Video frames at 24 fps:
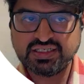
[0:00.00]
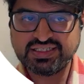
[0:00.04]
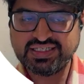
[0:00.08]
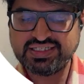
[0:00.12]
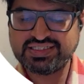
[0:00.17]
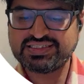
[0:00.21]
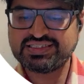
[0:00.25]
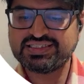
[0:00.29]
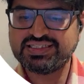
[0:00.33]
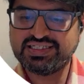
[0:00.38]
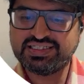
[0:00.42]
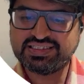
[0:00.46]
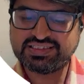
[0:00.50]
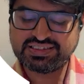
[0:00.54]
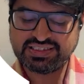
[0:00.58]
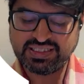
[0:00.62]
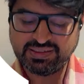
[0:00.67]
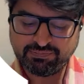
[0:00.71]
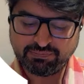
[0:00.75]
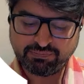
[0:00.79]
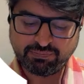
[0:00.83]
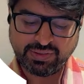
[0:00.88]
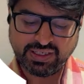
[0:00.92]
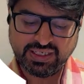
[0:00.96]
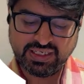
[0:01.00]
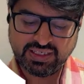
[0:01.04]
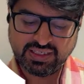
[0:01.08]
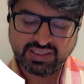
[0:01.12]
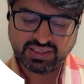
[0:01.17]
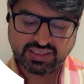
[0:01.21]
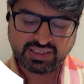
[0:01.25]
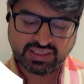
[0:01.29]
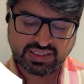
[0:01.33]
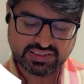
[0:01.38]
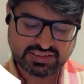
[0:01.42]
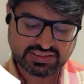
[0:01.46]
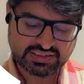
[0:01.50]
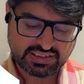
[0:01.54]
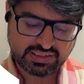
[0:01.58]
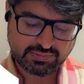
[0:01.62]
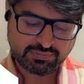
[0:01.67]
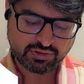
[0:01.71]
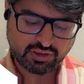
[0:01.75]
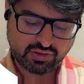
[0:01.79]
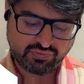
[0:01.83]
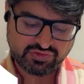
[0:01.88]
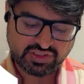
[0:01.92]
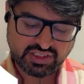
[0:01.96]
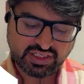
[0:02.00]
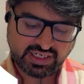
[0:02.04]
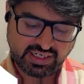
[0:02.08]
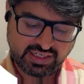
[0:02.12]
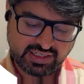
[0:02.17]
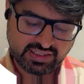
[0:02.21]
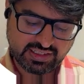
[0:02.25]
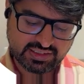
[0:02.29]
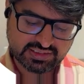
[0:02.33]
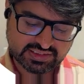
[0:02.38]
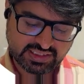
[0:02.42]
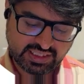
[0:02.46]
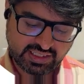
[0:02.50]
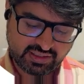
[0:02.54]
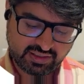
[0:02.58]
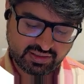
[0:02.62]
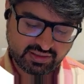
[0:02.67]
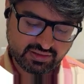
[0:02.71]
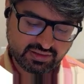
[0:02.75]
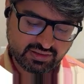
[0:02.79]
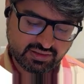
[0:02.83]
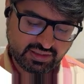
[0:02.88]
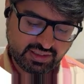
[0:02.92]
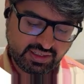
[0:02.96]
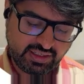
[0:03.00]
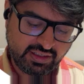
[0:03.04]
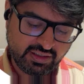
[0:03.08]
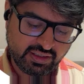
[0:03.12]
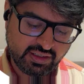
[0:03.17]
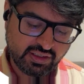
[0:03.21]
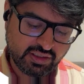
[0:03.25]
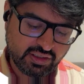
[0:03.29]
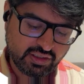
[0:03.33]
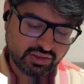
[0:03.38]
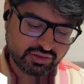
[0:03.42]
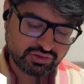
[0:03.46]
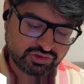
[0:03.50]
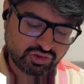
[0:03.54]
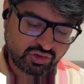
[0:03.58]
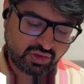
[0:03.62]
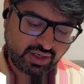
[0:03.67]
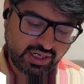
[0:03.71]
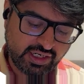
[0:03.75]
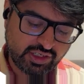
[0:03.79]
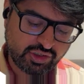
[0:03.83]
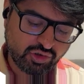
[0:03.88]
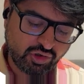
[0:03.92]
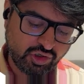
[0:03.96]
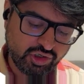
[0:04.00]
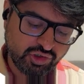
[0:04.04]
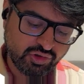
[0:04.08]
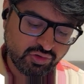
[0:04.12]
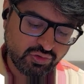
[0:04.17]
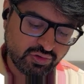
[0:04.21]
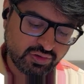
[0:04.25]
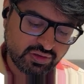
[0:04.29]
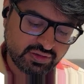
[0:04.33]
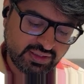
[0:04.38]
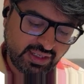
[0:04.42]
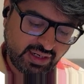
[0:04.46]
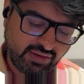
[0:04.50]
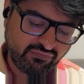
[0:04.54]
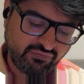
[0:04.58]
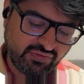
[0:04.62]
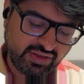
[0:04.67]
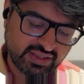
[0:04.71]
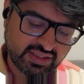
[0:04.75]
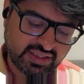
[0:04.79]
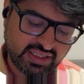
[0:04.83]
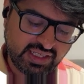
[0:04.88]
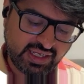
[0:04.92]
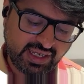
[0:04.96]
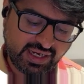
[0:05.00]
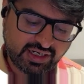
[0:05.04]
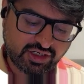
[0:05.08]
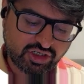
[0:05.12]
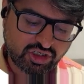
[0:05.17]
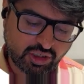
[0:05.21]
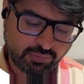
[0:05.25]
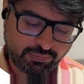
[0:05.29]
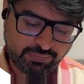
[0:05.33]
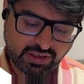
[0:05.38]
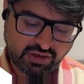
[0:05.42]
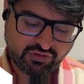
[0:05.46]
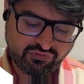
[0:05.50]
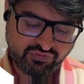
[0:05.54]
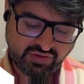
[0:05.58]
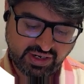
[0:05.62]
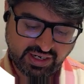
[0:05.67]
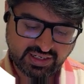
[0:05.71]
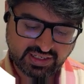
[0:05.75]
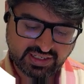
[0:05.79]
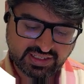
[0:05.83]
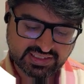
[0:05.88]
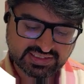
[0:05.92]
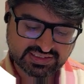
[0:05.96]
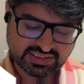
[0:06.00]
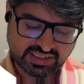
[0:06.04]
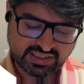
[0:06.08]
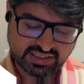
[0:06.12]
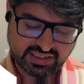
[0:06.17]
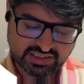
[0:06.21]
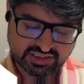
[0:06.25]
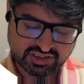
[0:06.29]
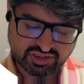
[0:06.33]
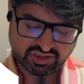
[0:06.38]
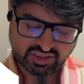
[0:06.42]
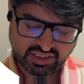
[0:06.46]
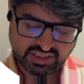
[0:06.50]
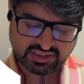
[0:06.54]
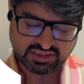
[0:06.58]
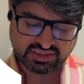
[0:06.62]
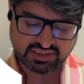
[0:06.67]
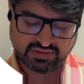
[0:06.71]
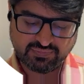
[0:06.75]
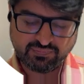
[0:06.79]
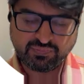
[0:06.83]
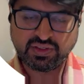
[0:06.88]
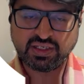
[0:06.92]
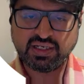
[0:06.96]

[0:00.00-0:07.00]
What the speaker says: this is simple concept of the Randle cycle, right? So I told you that when the ectopic fat is under stress,